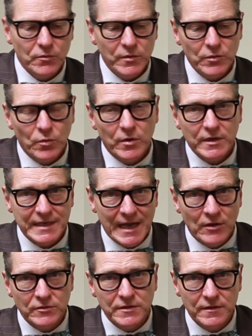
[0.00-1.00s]
We went
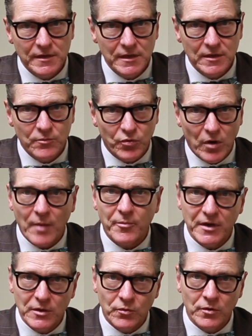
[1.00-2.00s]
down to the
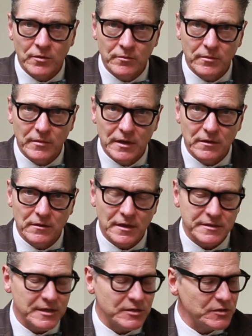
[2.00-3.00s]
property room at
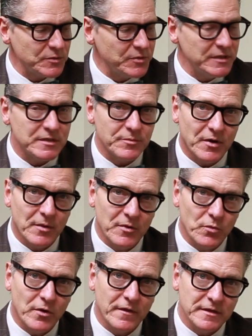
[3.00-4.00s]
Los Angeles Police
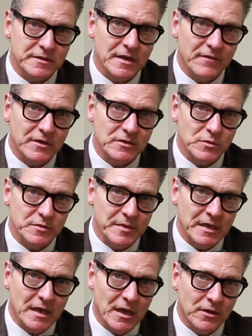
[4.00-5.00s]
Department where this evidence was
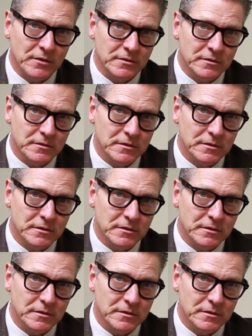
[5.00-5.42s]
being held.